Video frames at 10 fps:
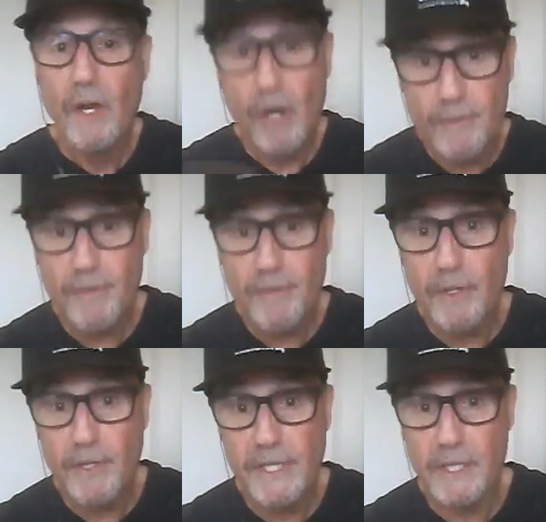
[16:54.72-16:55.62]
over
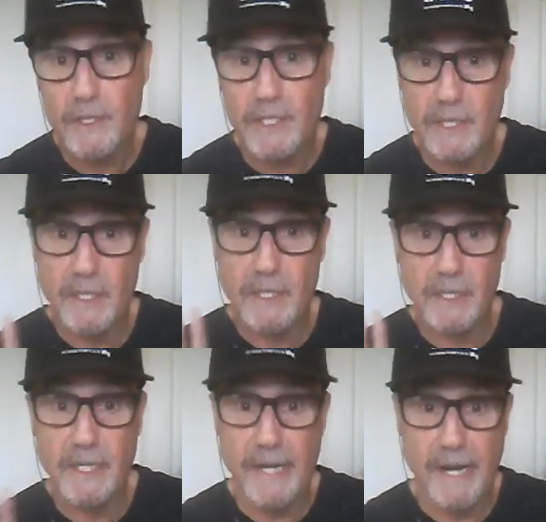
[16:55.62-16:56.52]
30 years in
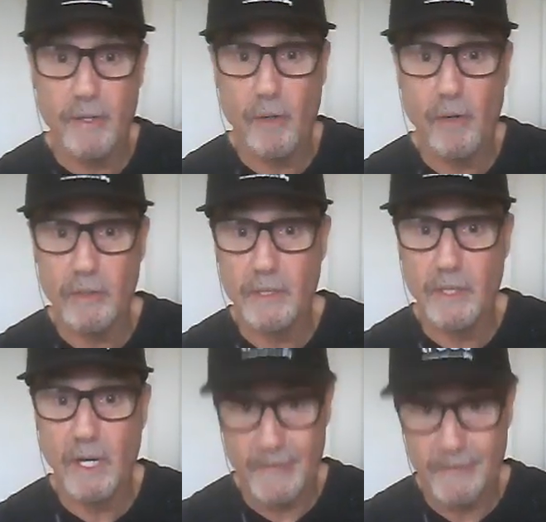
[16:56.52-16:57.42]
Alcoholics
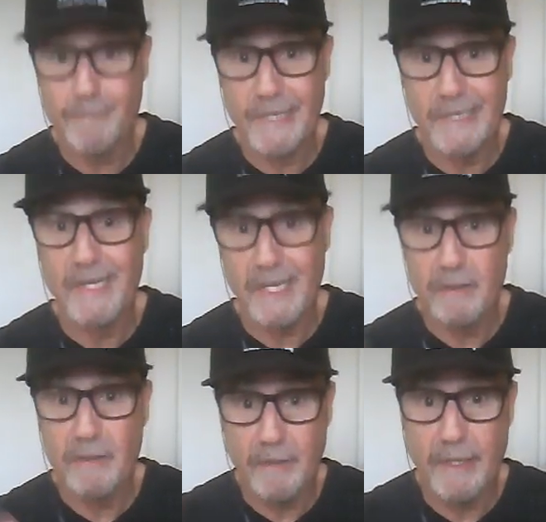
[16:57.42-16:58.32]
Anonymous. Me,
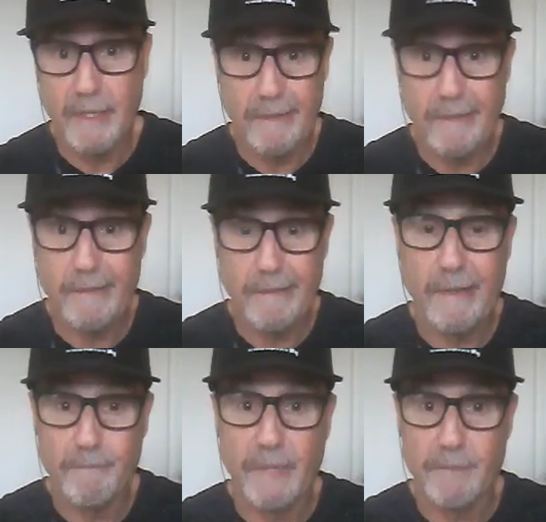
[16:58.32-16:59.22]
yes. Okay,
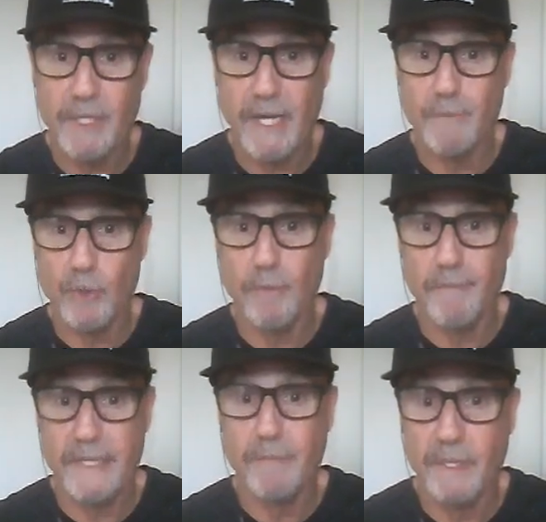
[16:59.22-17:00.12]
I'm ashamed to
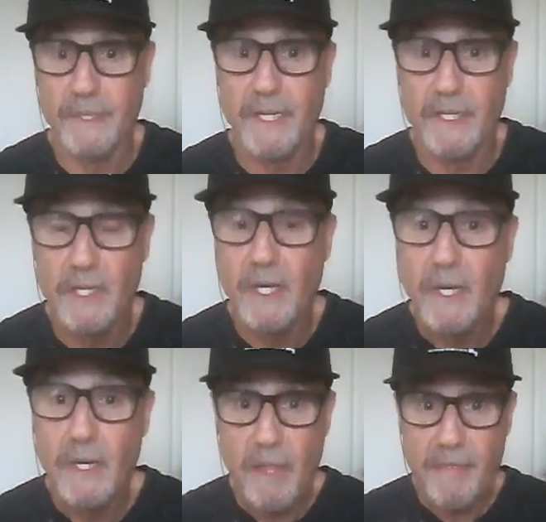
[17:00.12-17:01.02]
admit it, but yes.
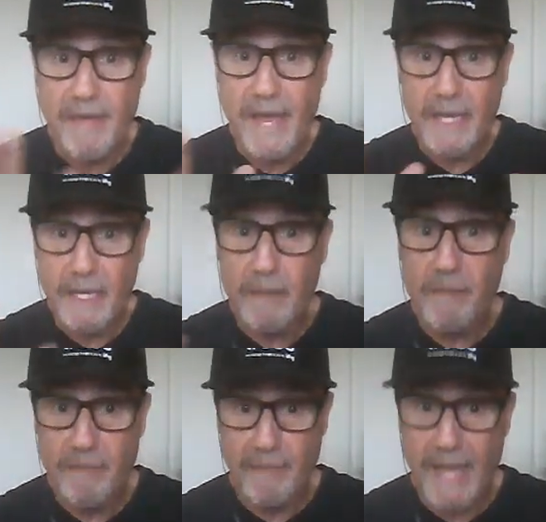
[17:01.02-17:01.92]

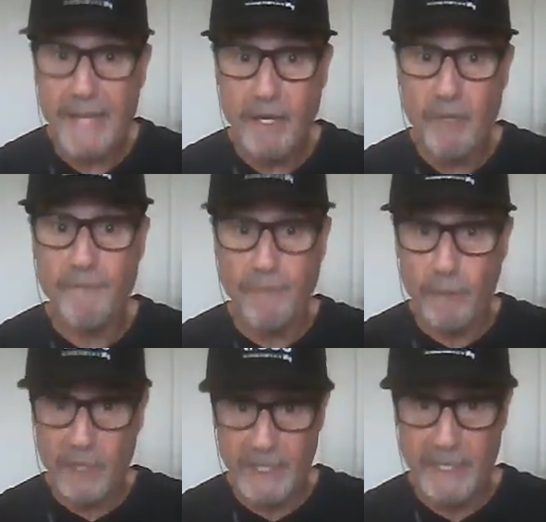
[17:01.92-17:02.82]

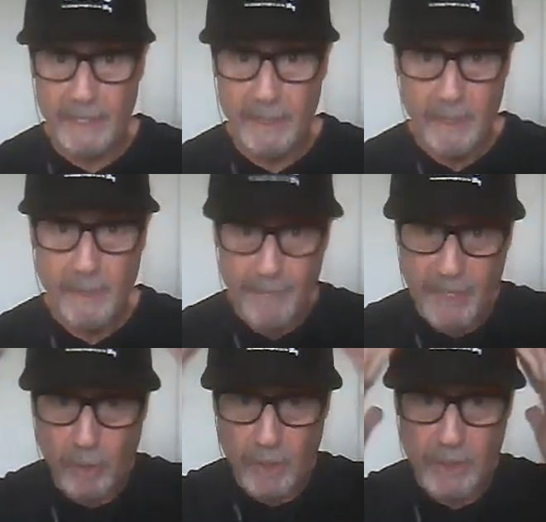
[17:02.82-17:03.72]
Thankfully,
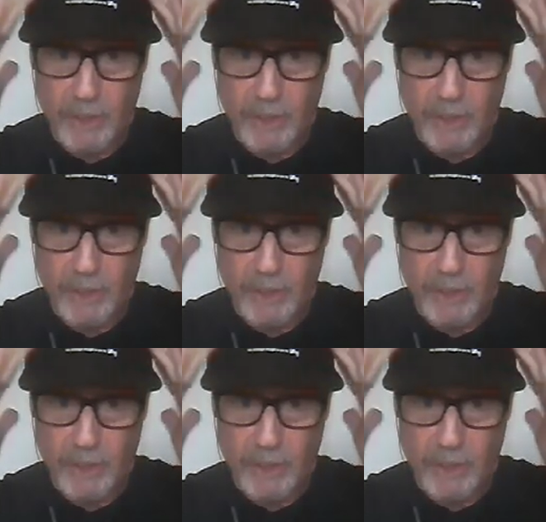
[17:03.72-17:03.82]
because